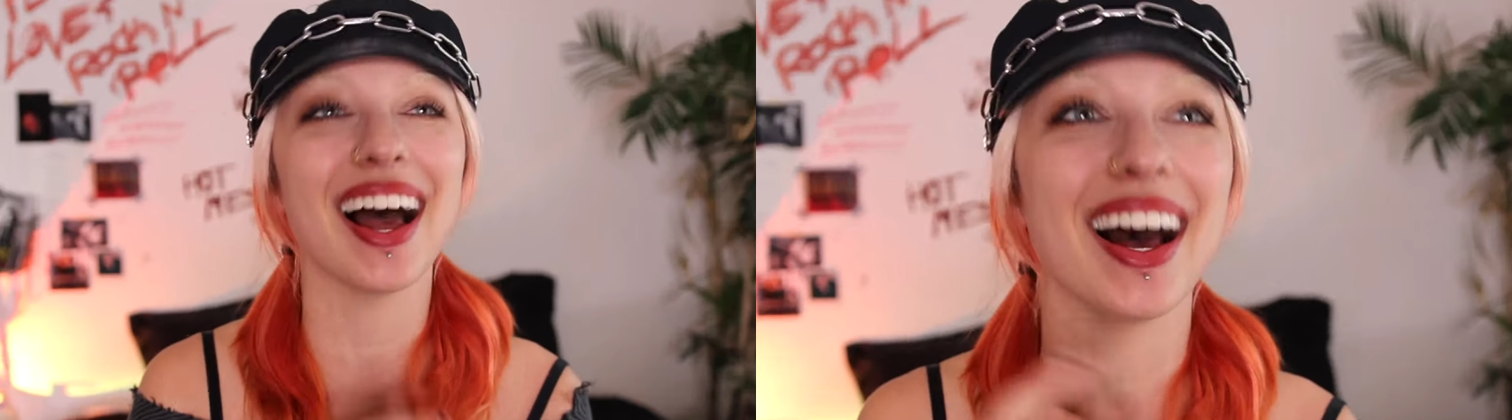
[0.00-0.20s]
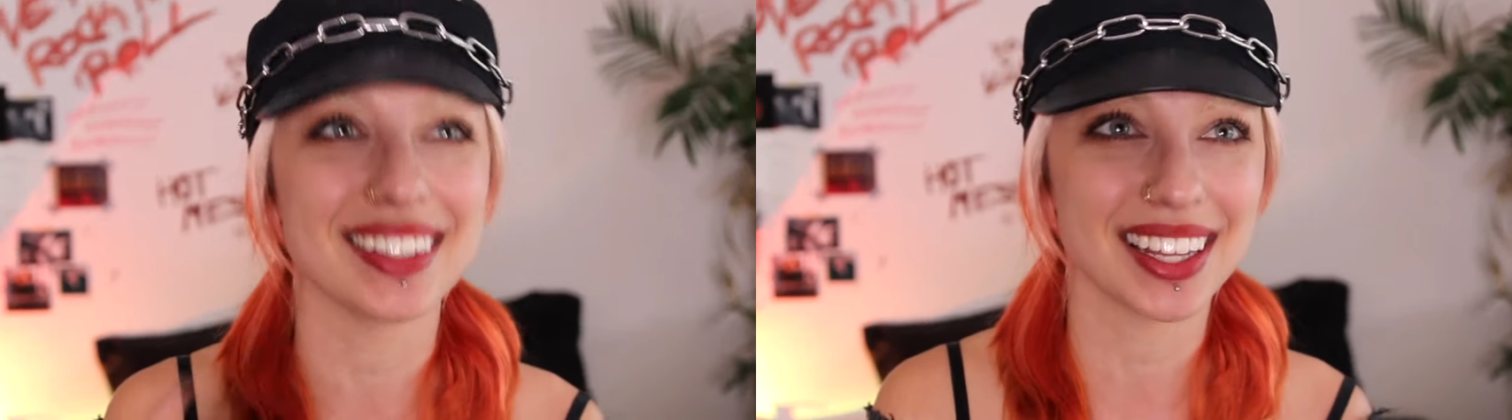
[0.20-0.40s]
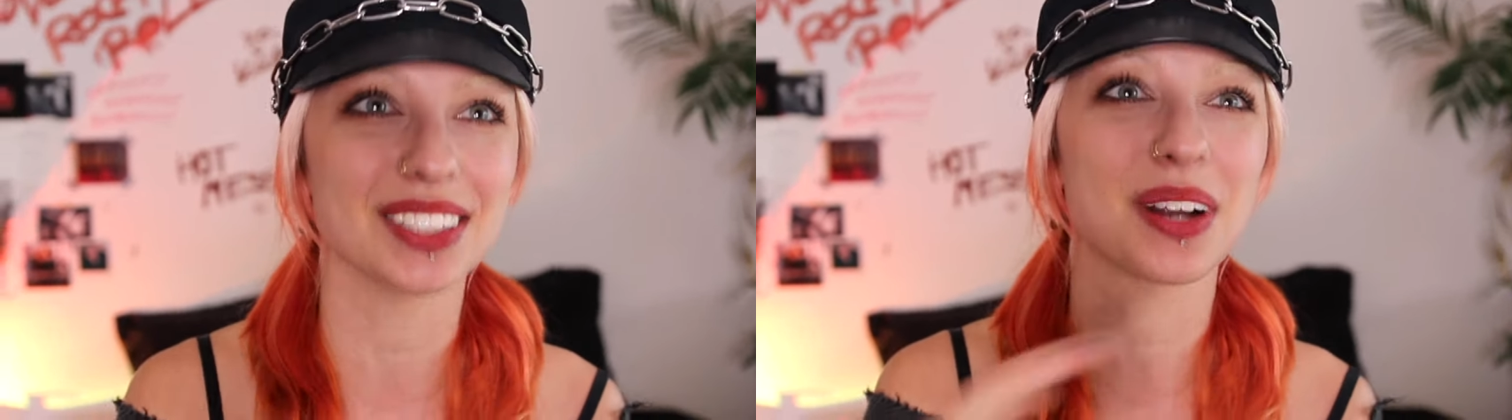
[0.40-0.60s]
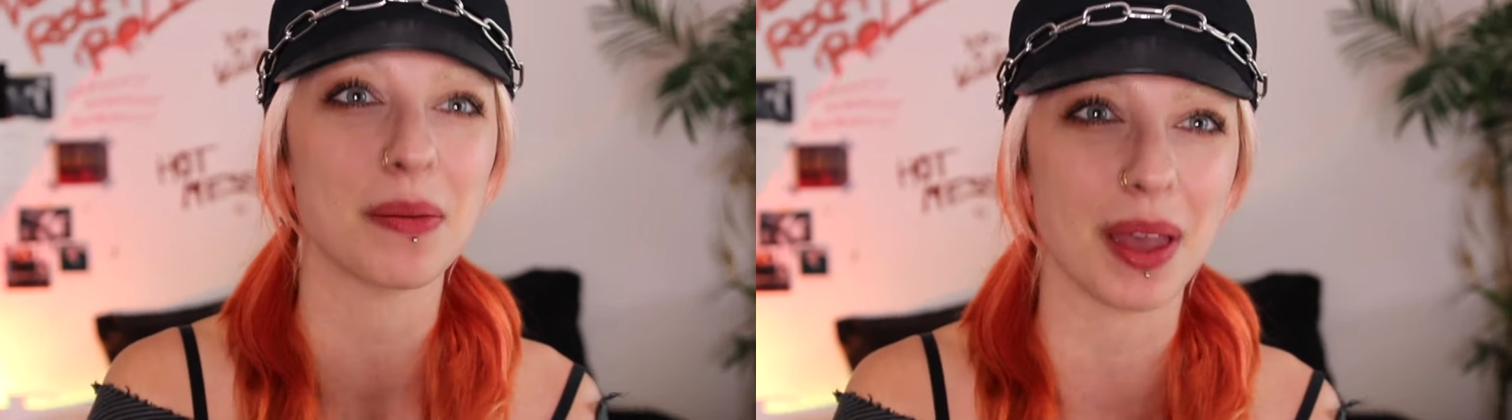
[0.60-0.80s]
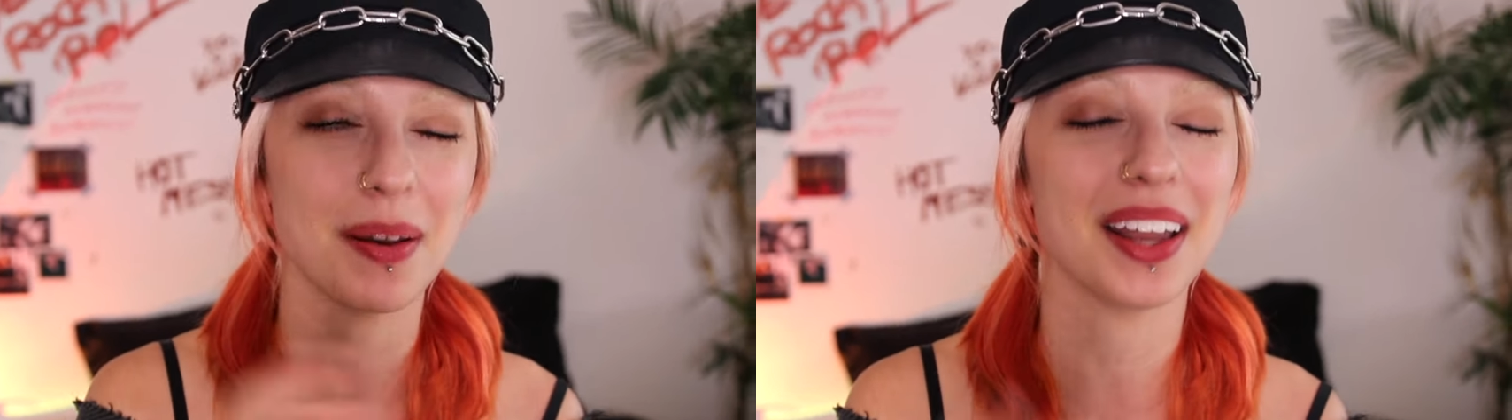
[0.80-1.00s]
Ah, that's
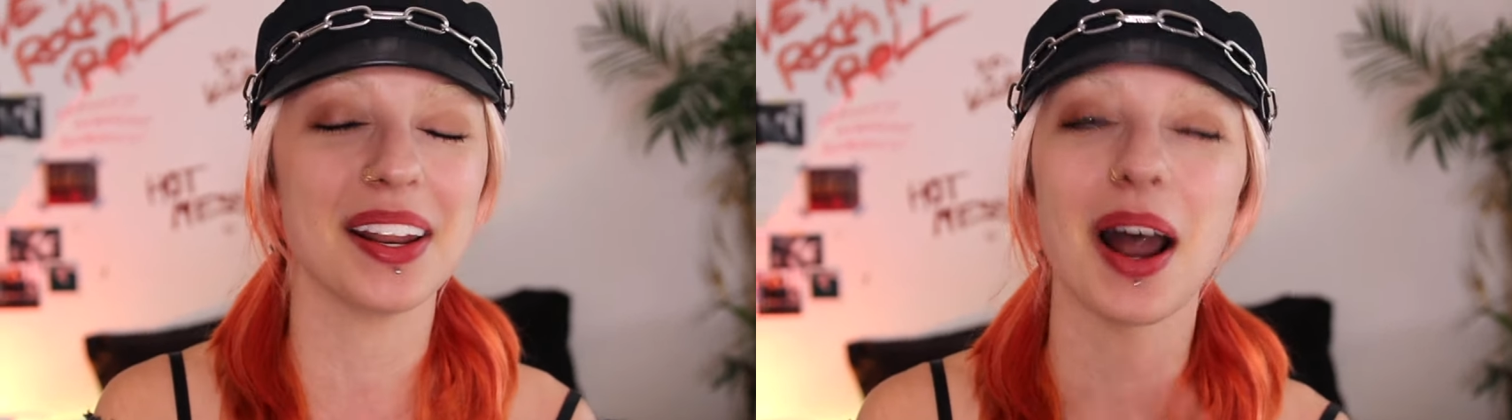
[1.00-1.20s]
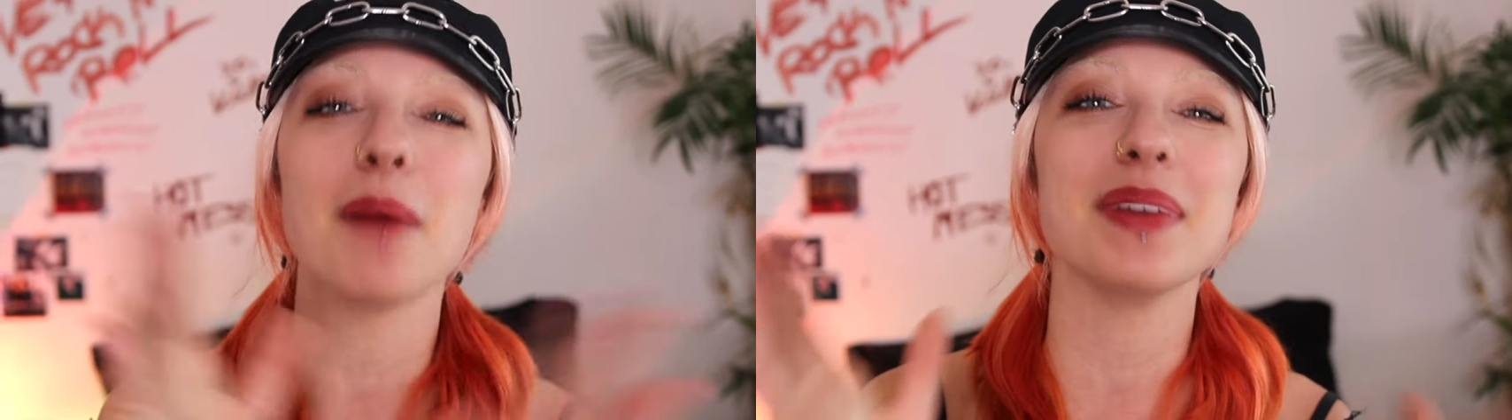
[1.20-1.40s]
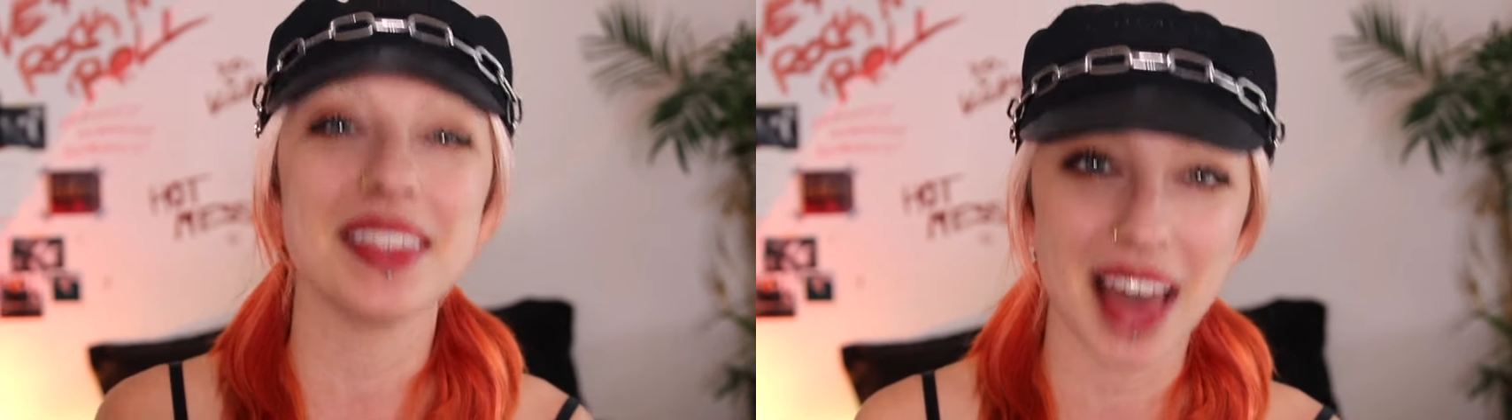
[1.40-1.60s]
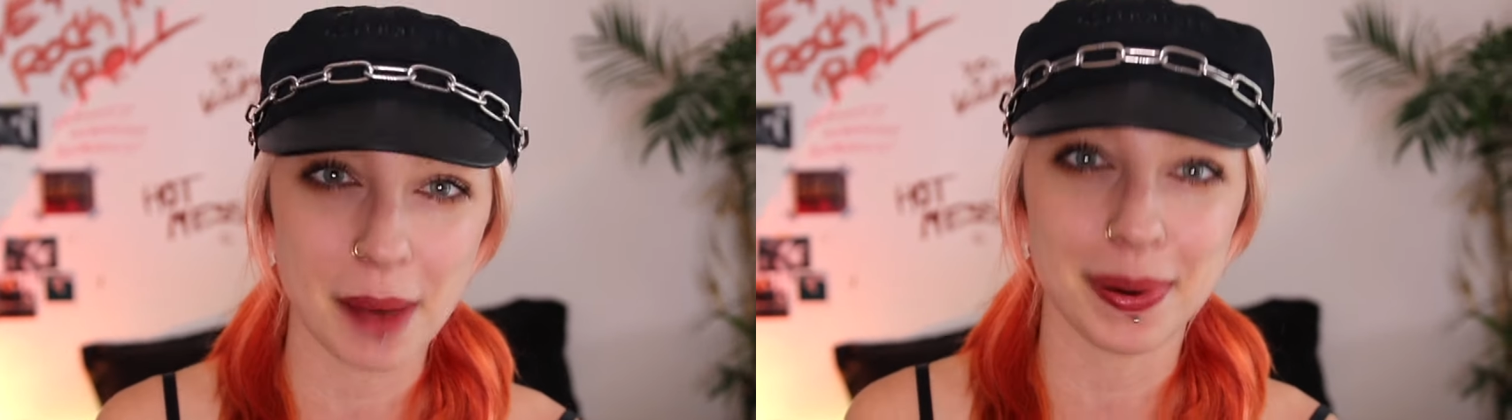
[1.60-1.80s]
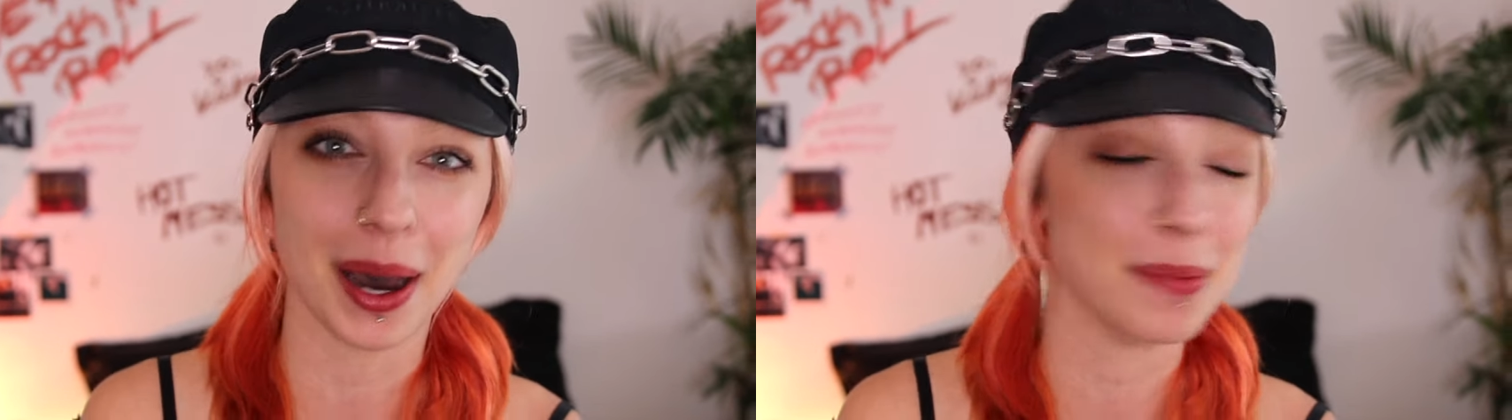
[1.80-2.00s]
right, baby. I did not mean
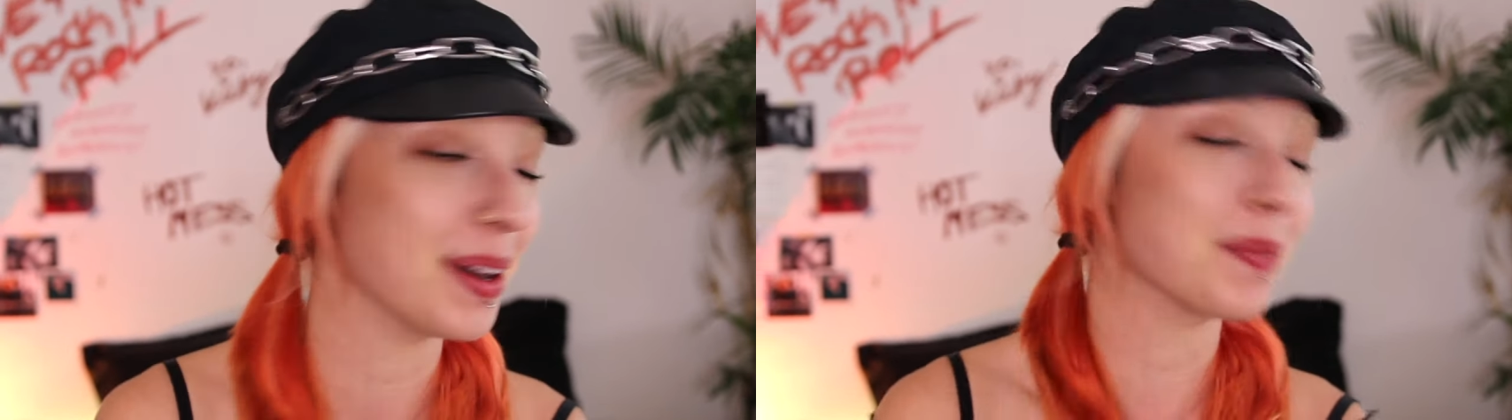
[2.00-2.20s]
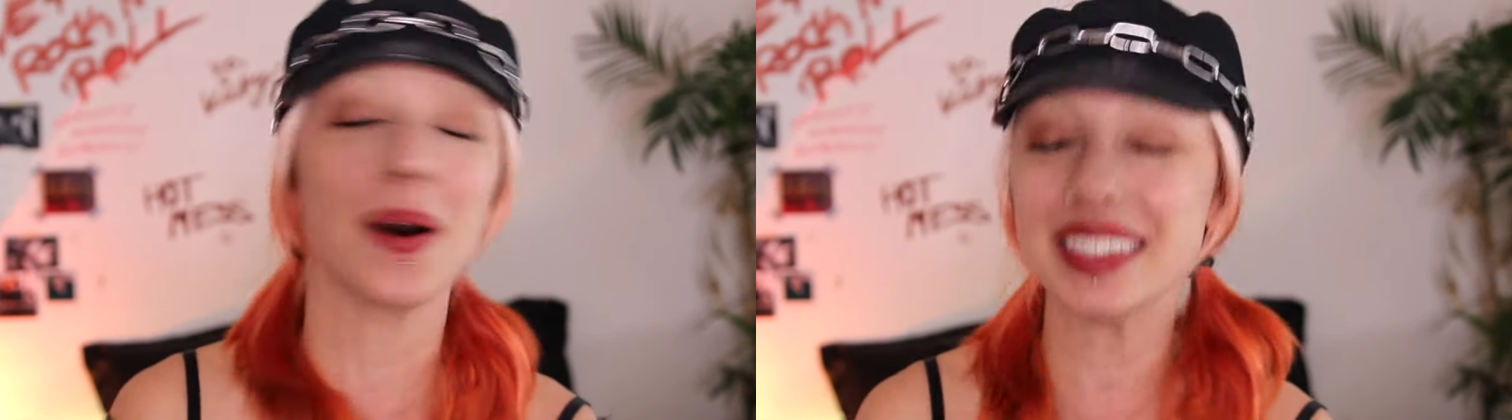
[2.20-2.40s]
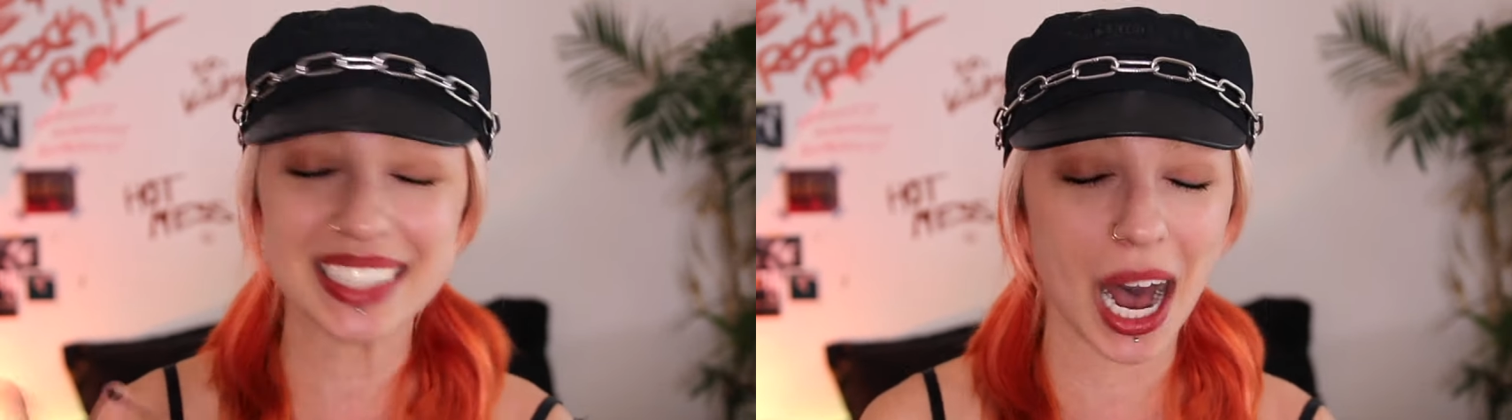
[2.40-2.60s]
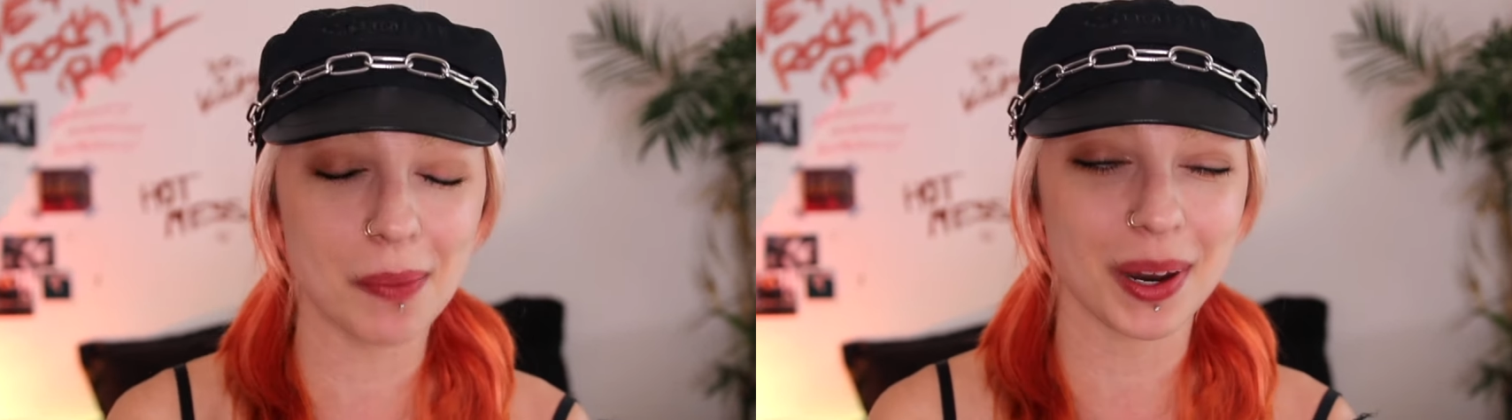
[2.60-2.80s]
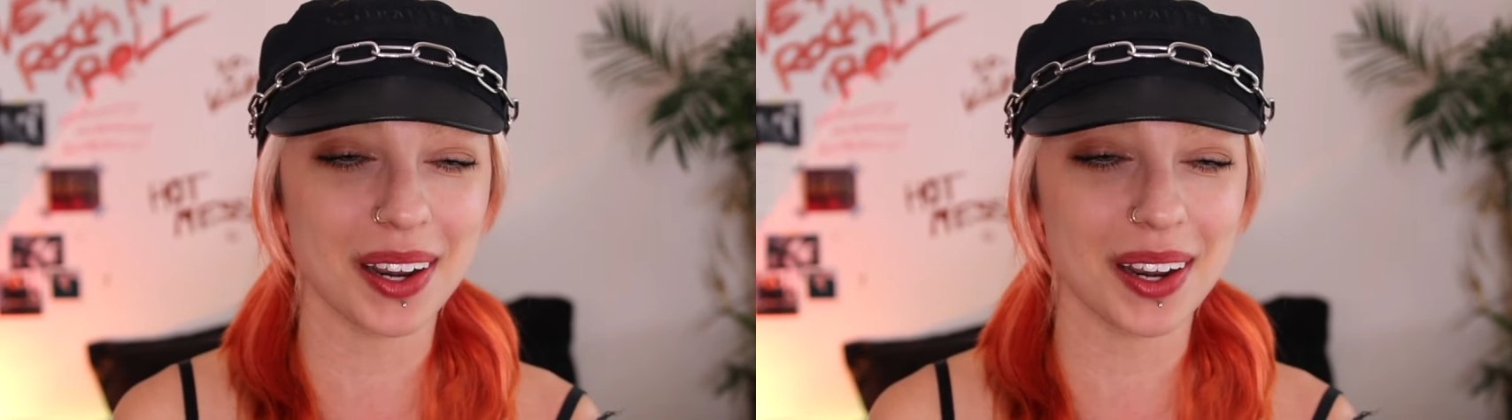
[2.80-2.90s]
that pun, but what's up?